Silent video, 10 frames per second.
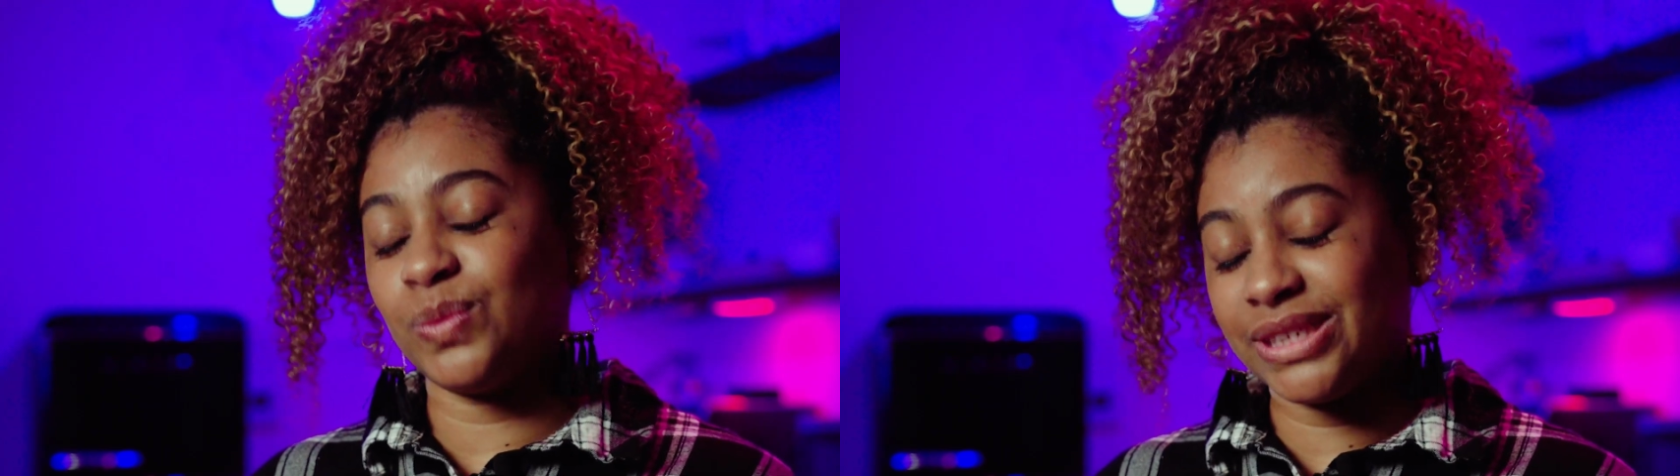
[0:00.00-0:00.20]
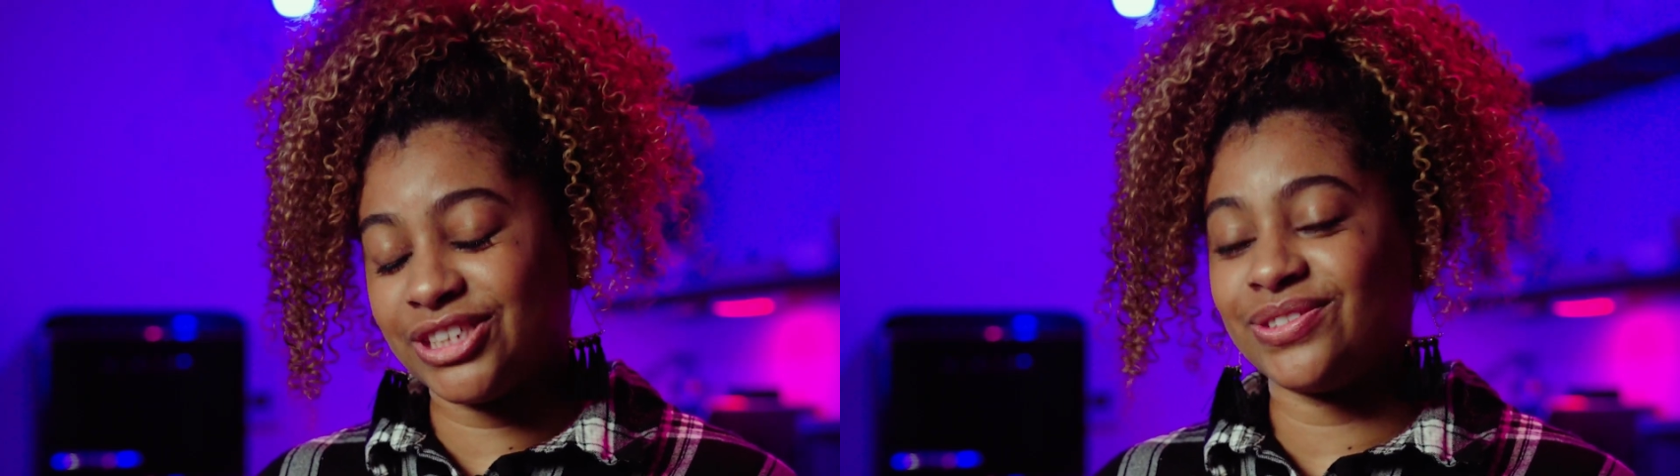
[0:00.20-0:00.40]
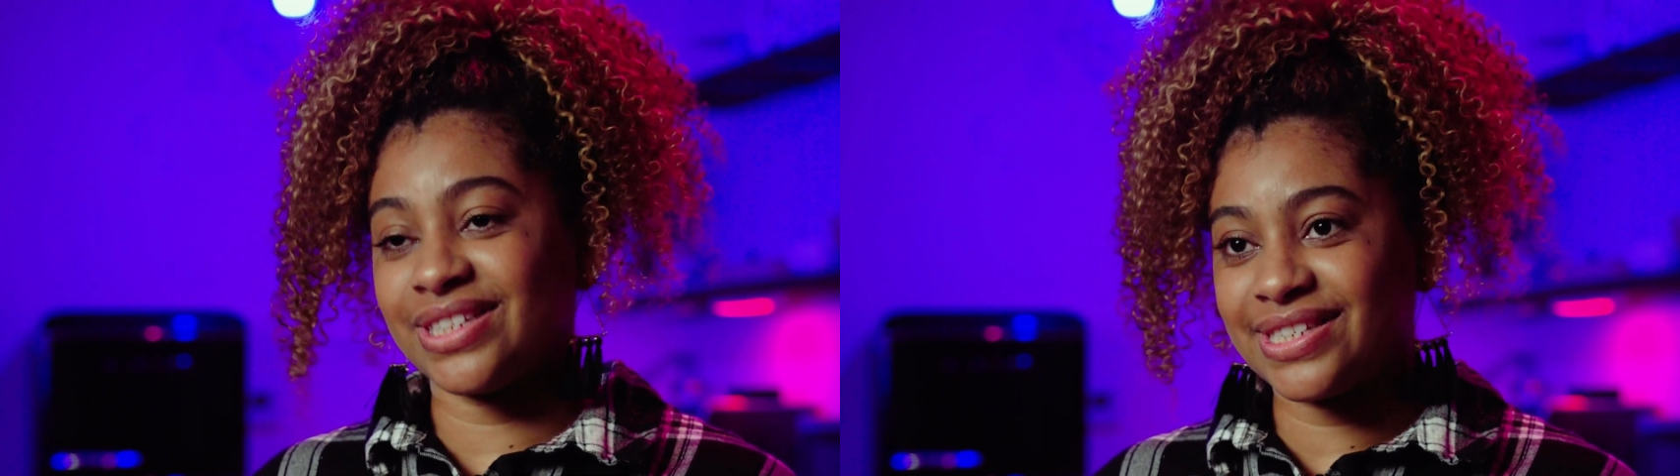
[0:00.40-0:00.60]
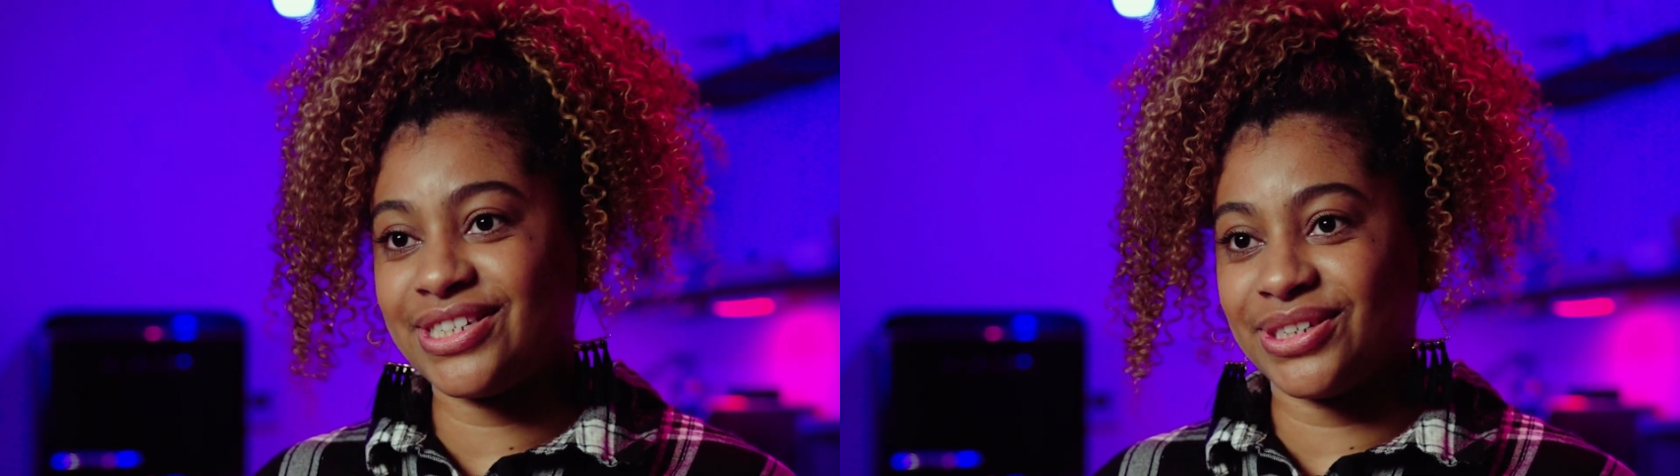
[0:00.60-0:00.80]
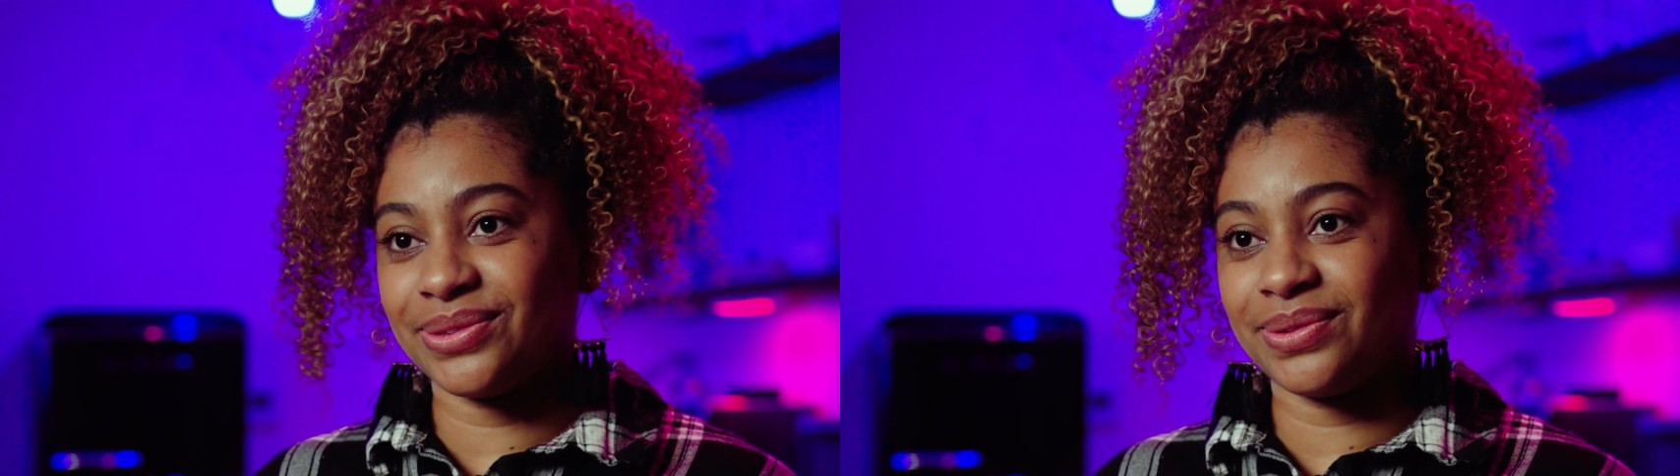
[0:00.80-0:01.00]
we do this
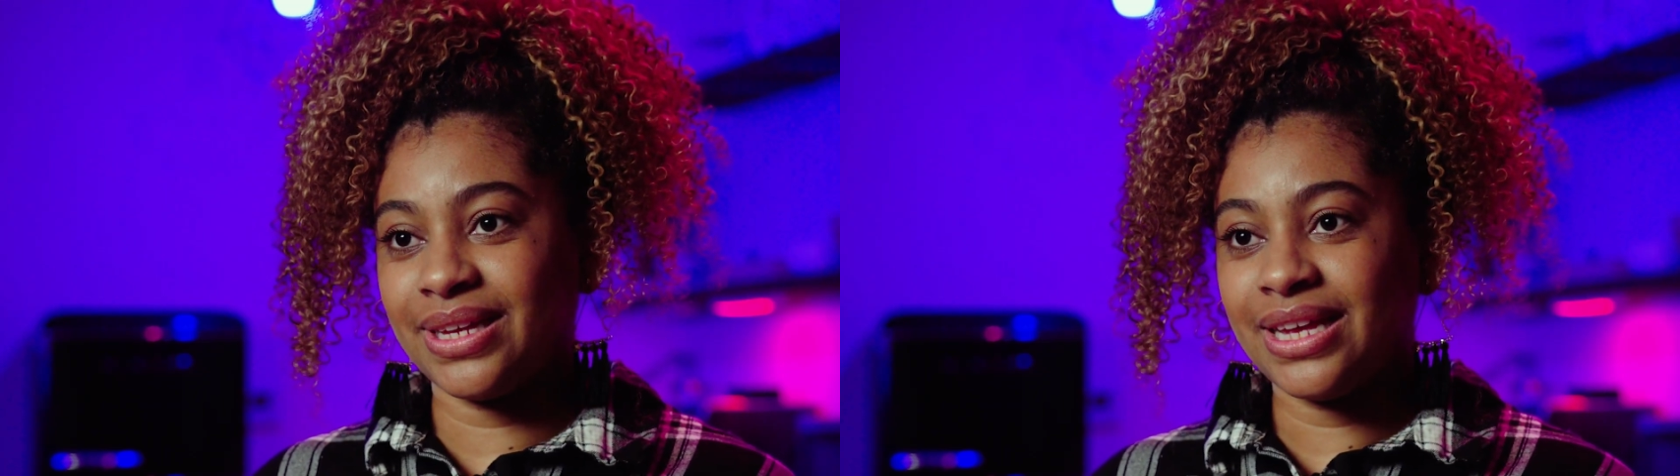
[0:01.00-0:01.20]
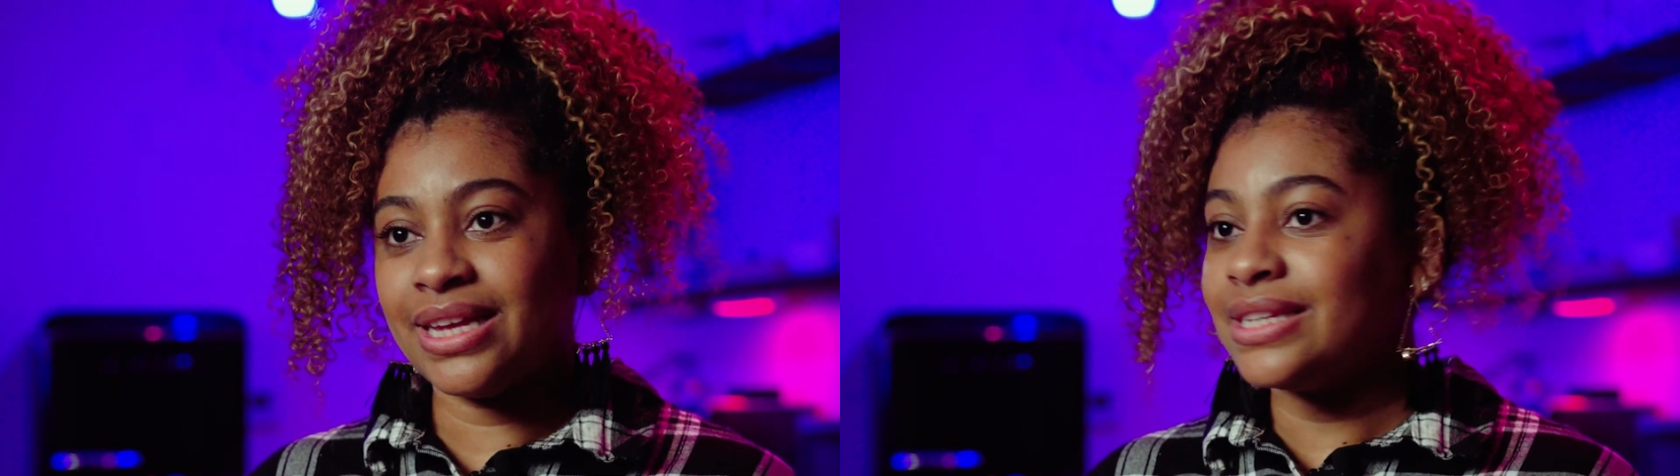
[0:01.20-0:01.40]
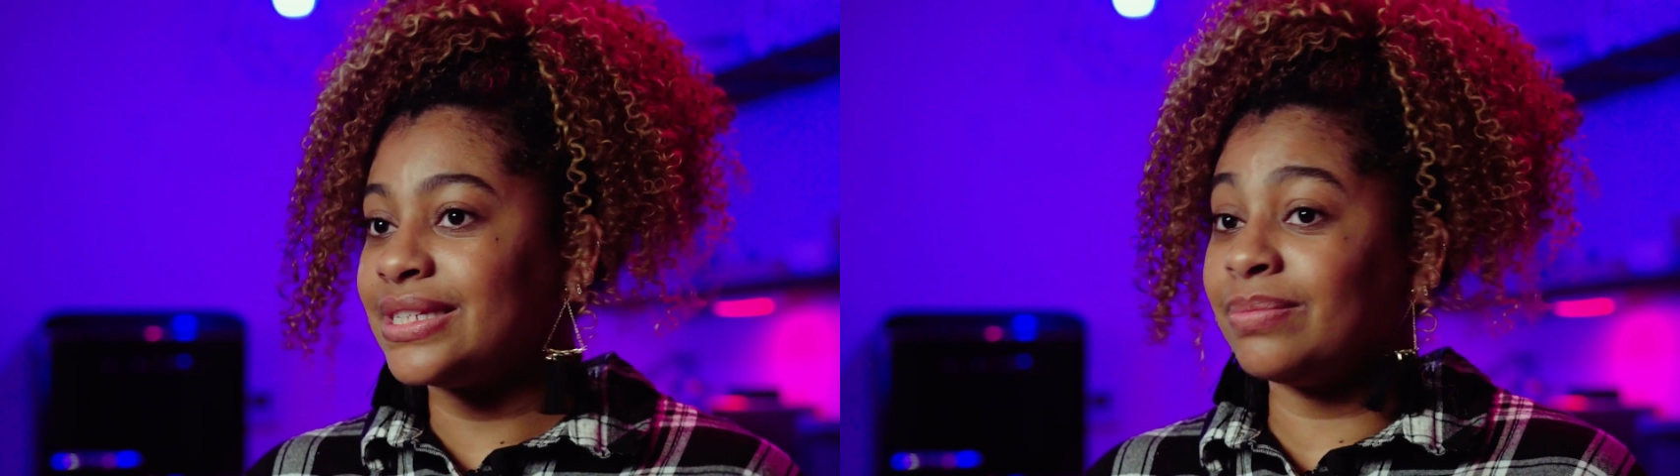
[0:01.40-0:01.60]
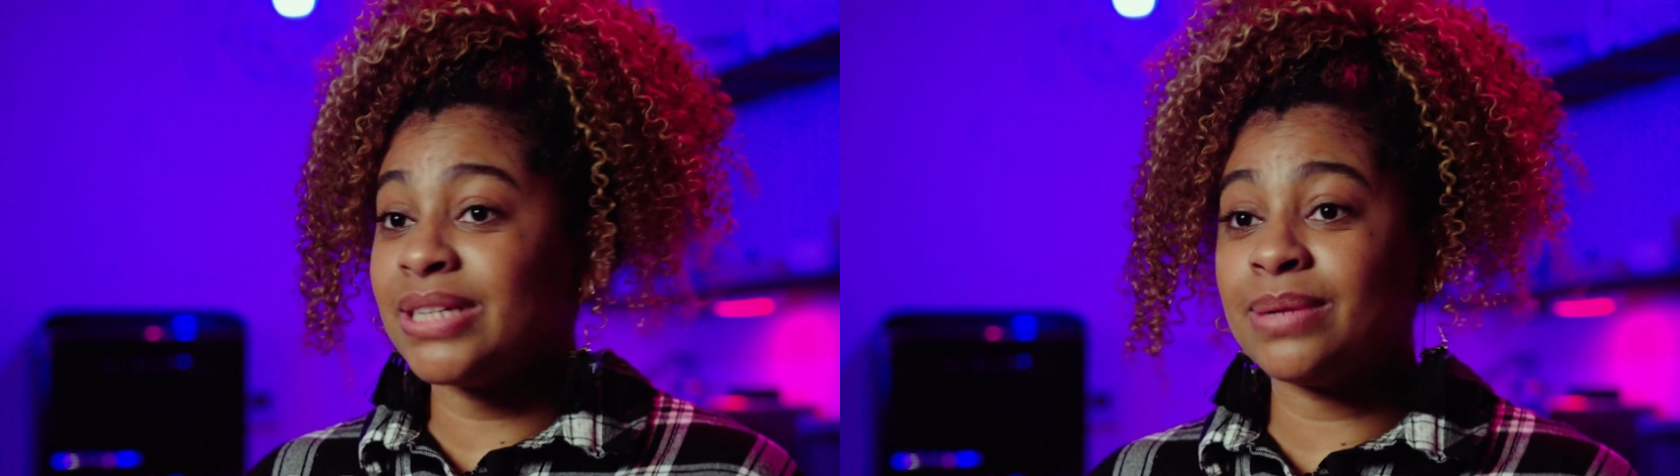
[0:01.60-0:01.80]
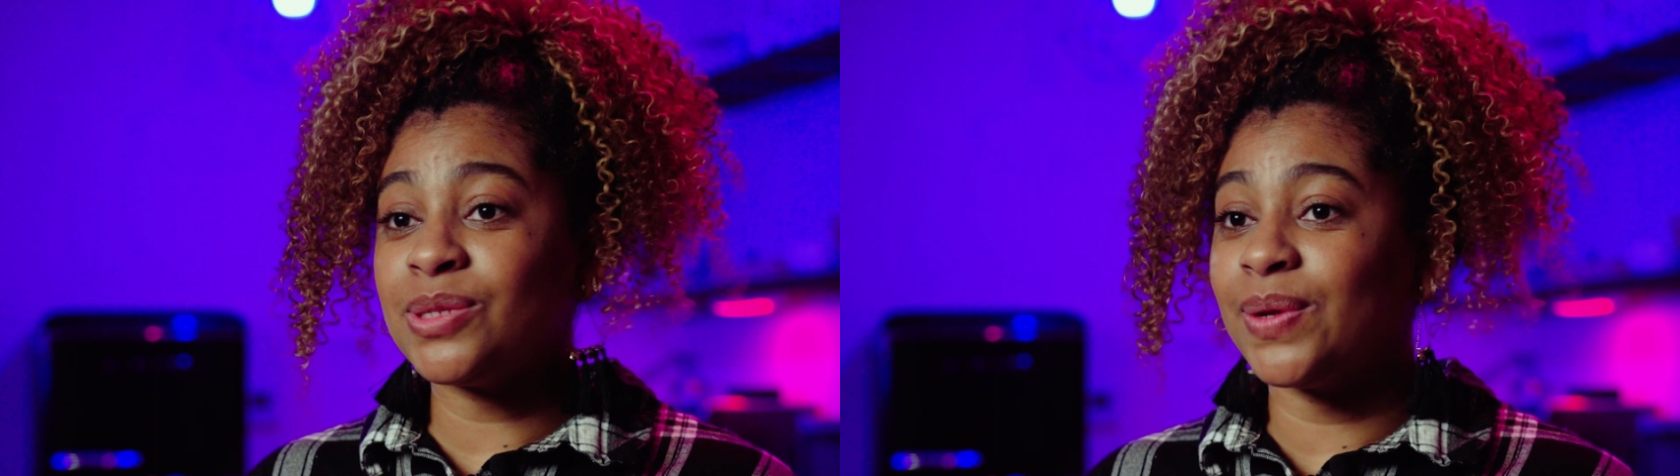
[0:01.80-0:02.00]
too. Sometimes